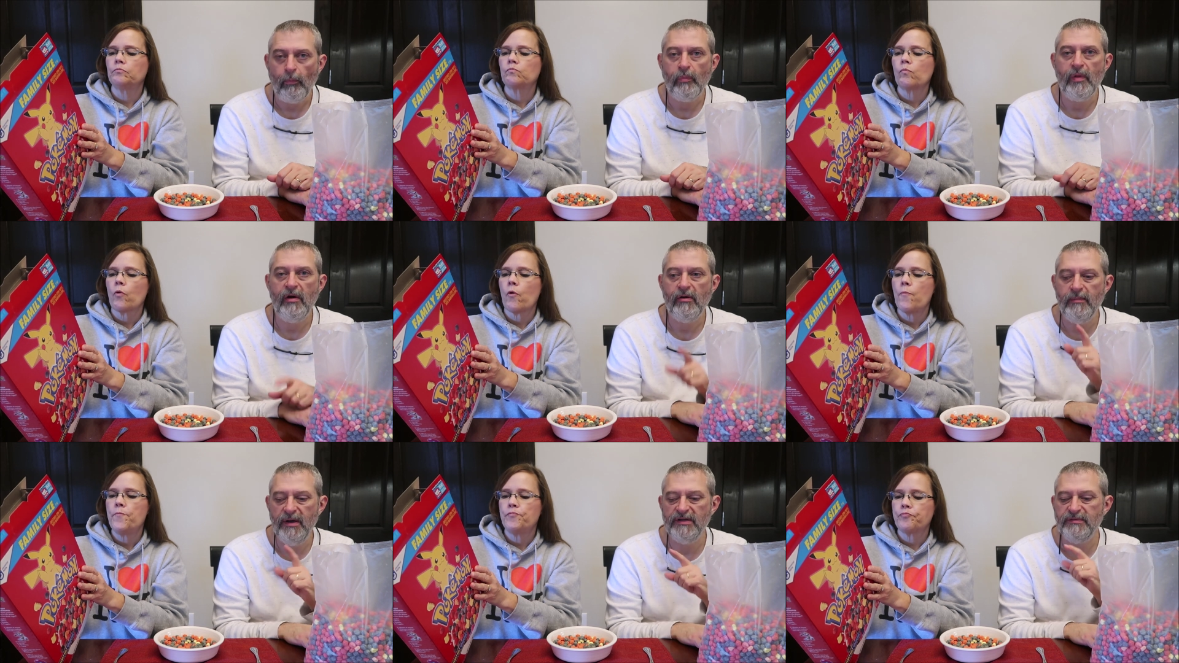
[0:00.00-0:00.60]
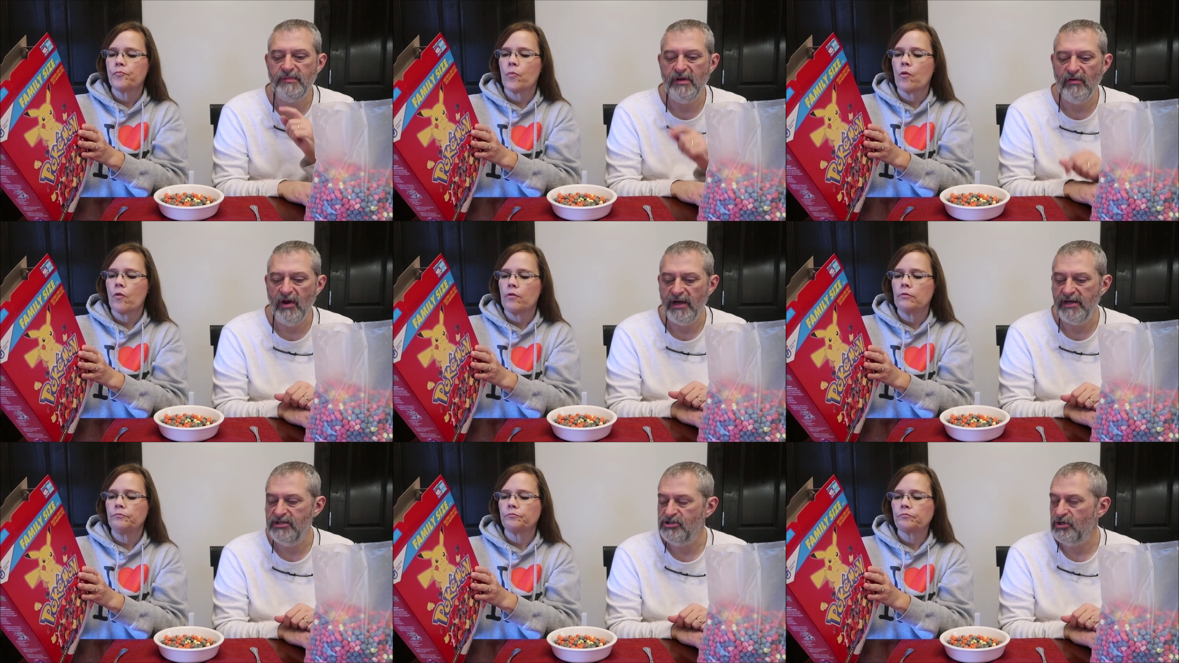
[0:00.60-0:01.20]
Speaker 1: That reminds me of
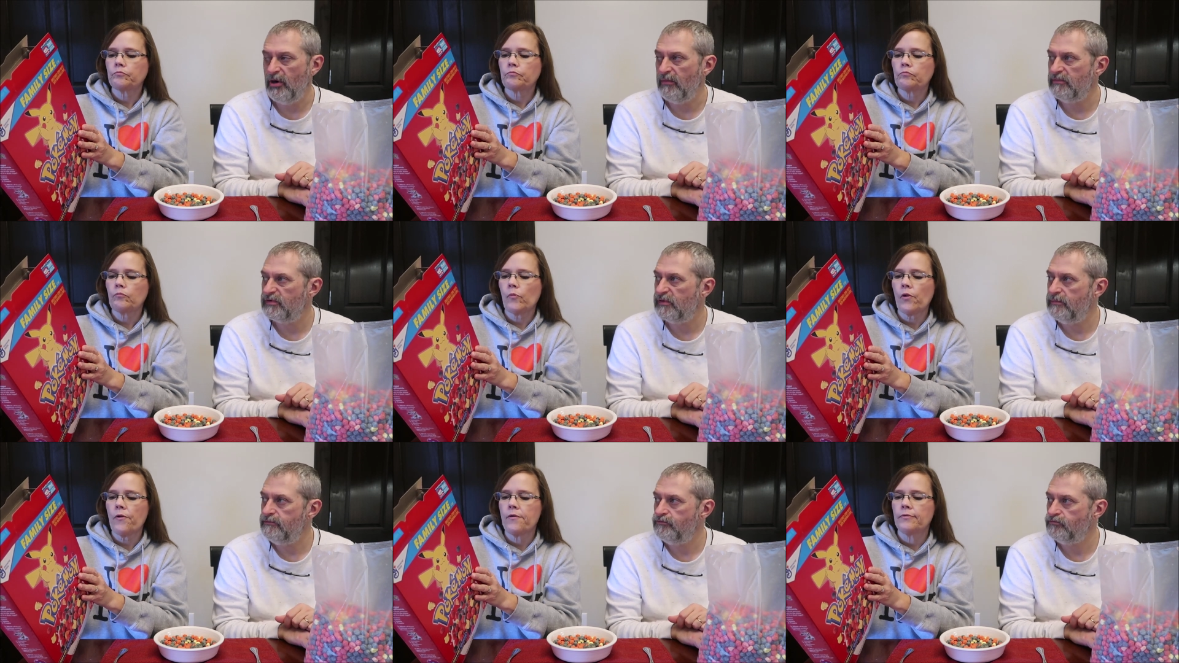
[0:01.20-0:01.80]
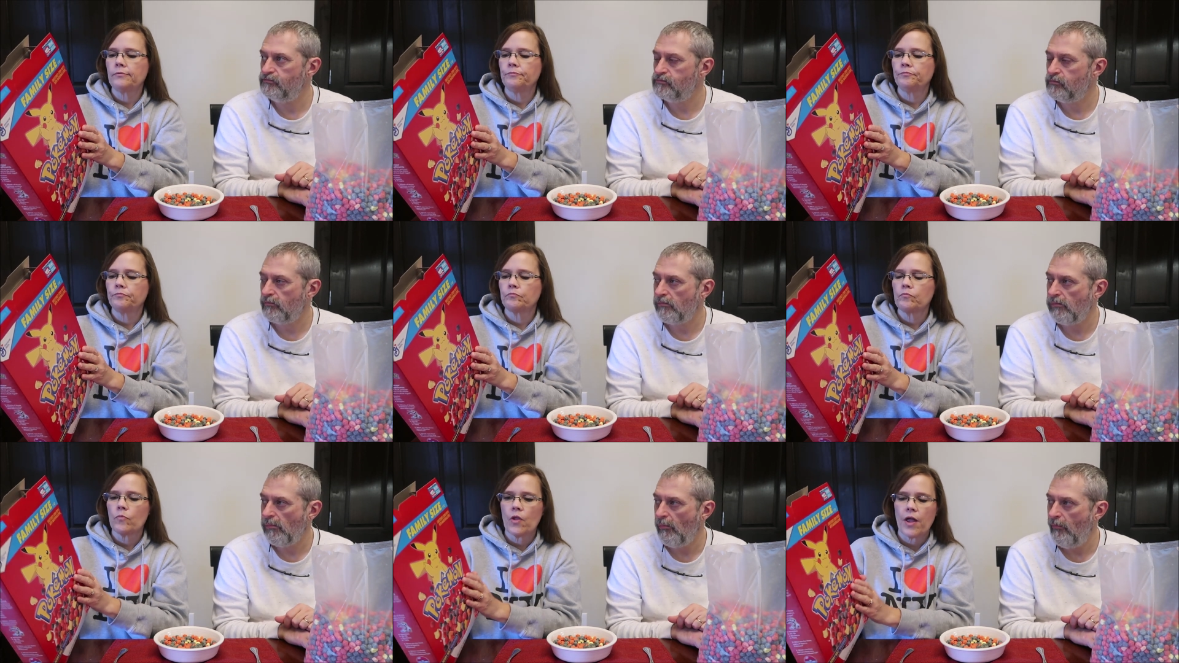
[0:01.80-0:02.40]
Lucky Charms.
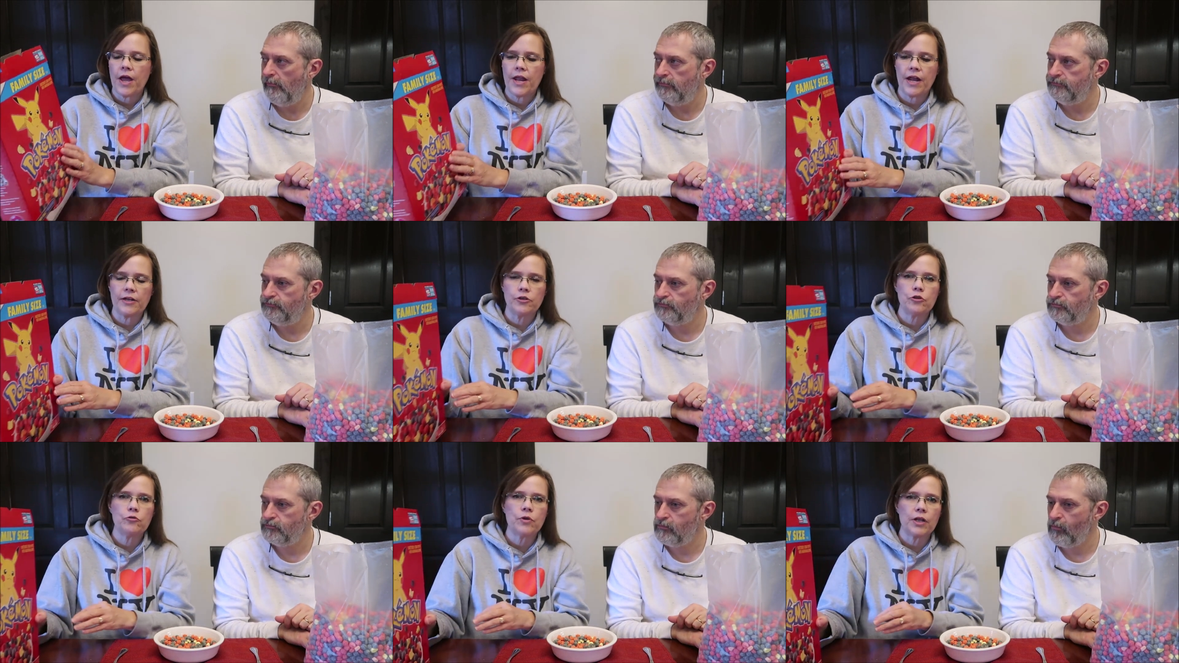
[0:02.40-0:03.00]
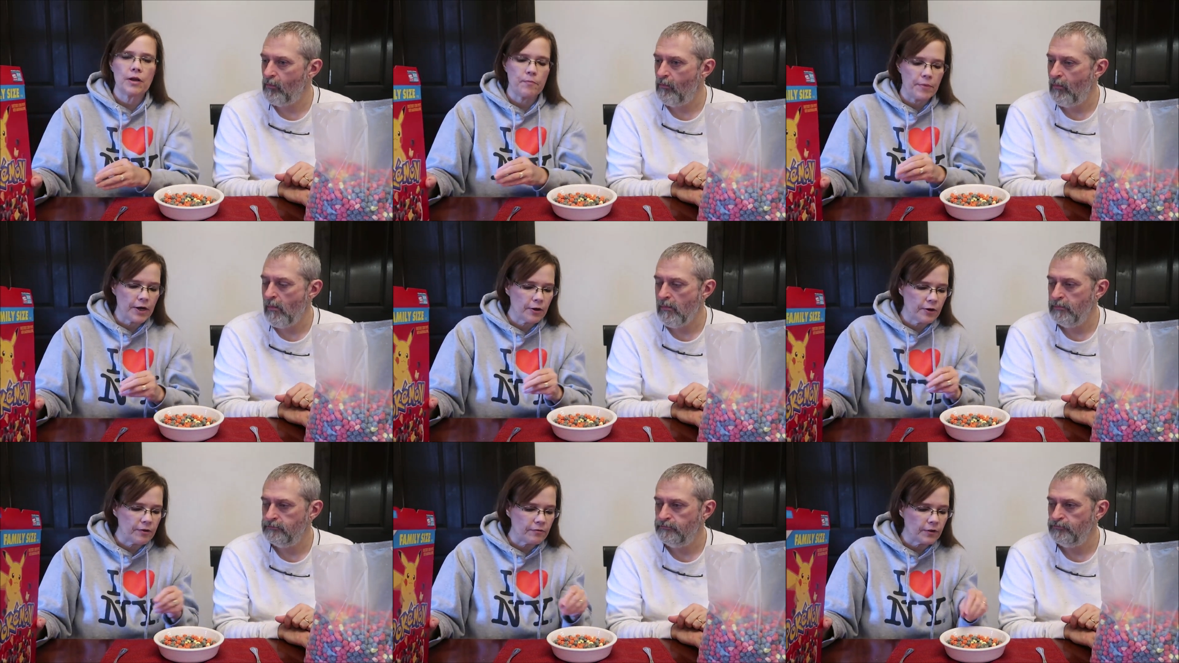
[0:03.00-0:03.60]
Speaker 2: And I do get a
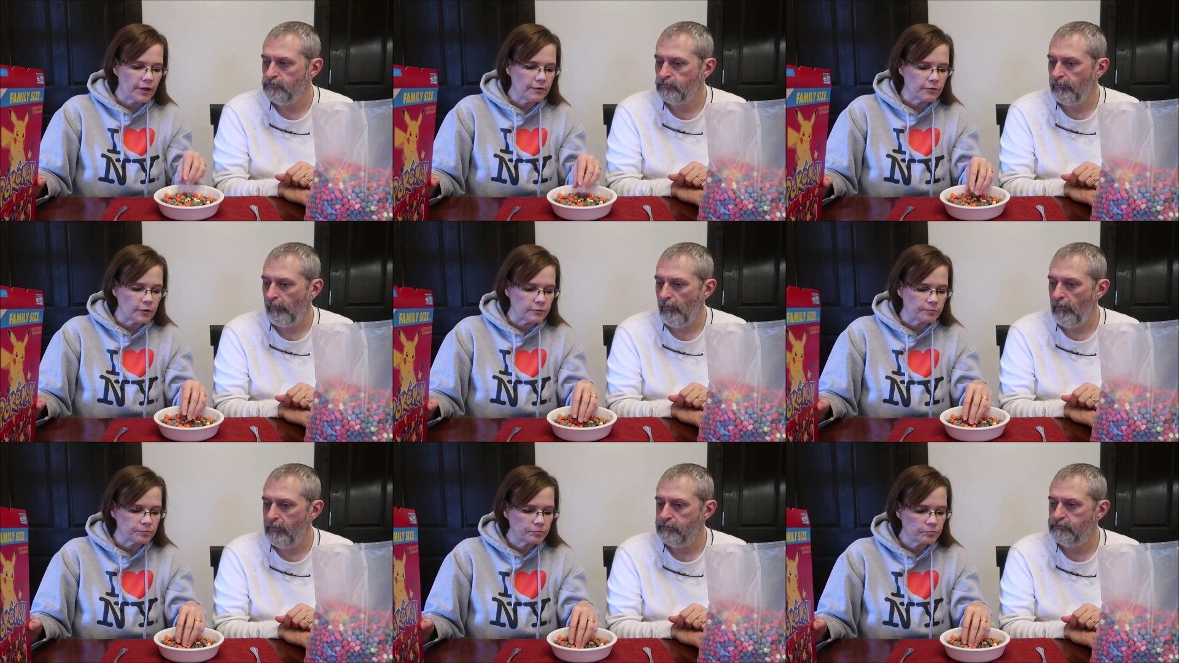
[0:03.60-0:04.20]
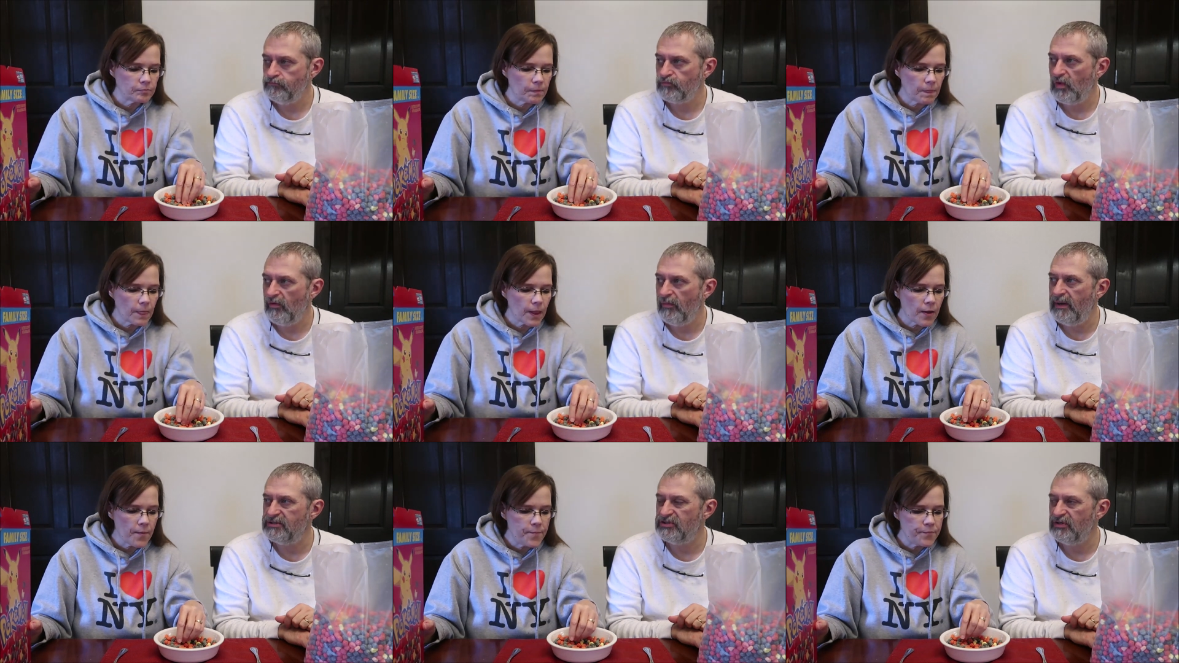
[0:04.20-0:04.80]
berry flavor.
Speaker 1: That
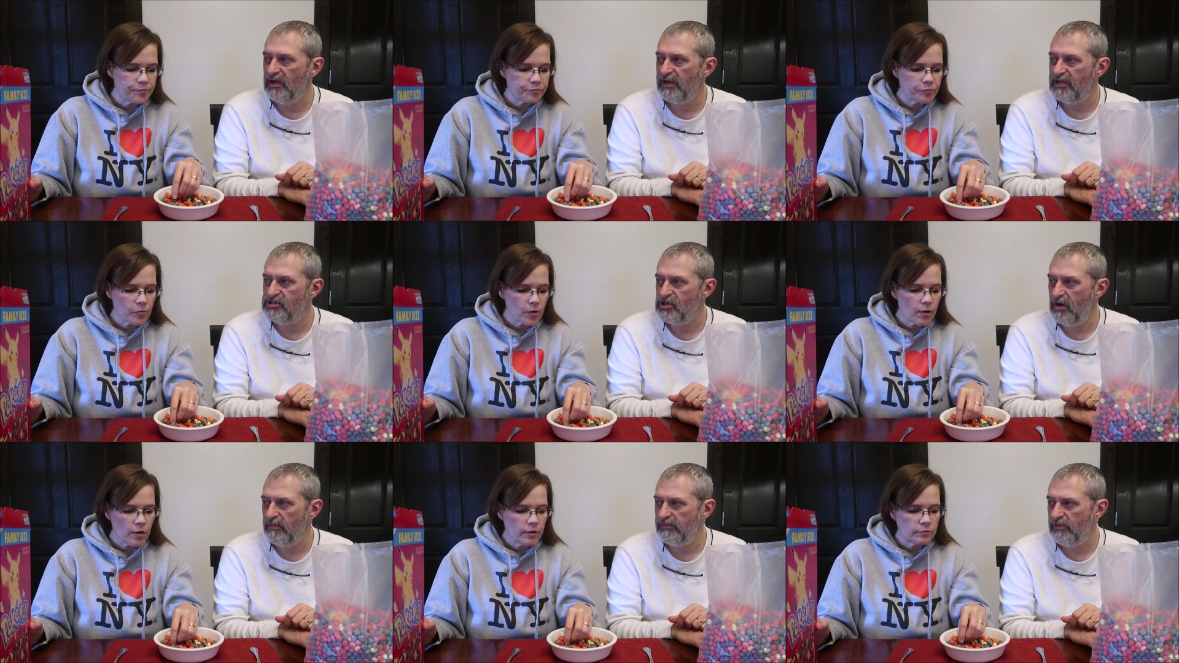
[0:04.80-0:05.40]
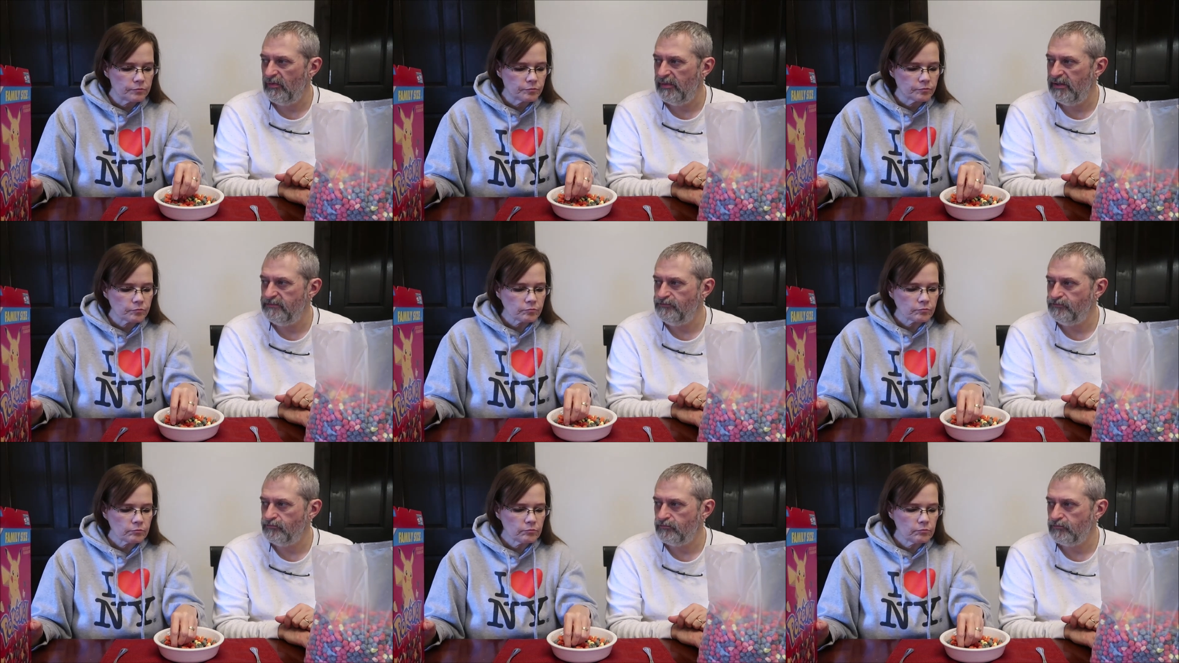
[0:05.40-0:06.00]
remind you of Lucky Charms a little bit.